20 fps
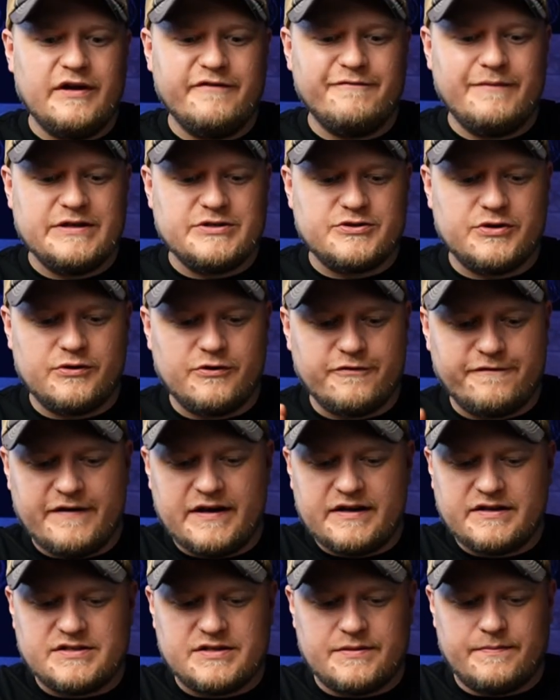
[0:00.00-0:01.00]
I mentioned the
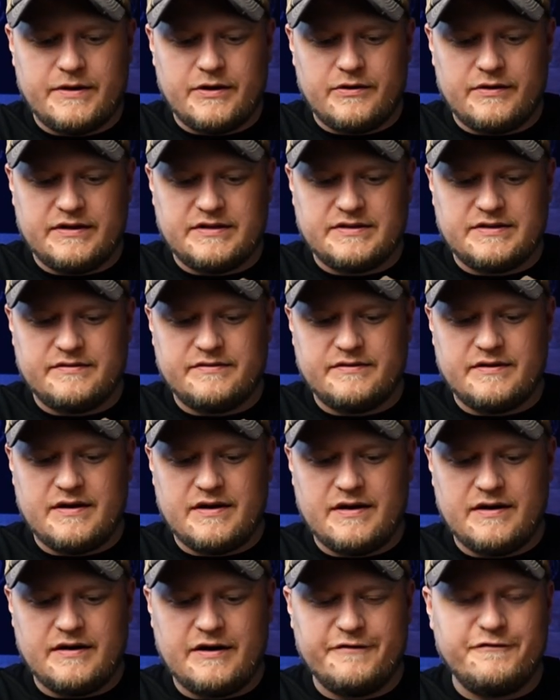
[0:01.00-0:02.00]
facts about it,
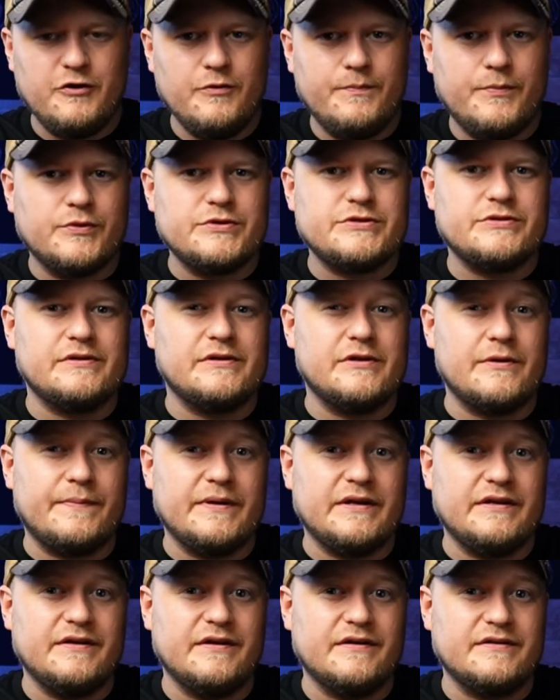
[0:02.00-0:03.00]
a few personal
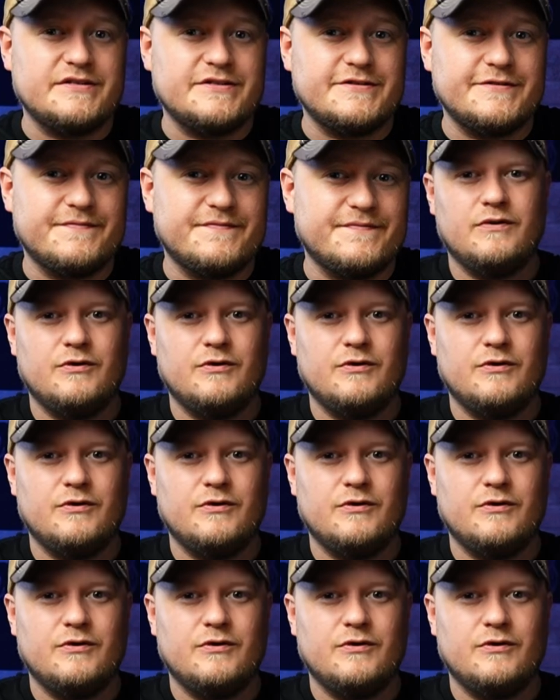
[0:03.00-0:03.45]
opinions.